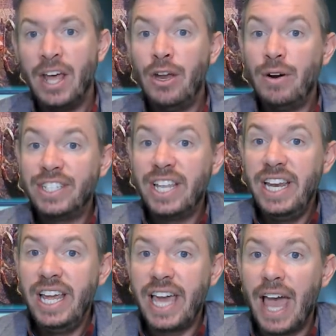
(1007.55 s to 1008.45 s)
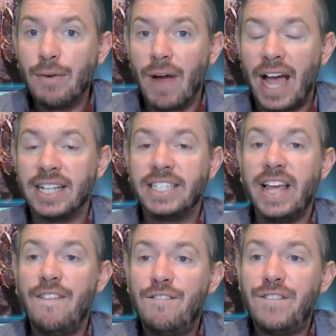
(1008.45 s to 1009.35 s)
known as the Nika riots
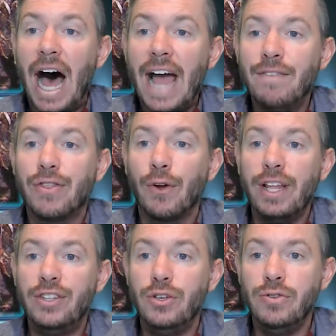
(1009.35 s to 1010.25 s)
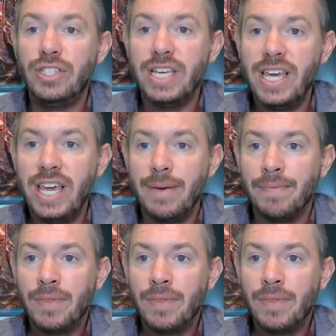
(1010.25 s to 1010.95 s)
in 532 CE.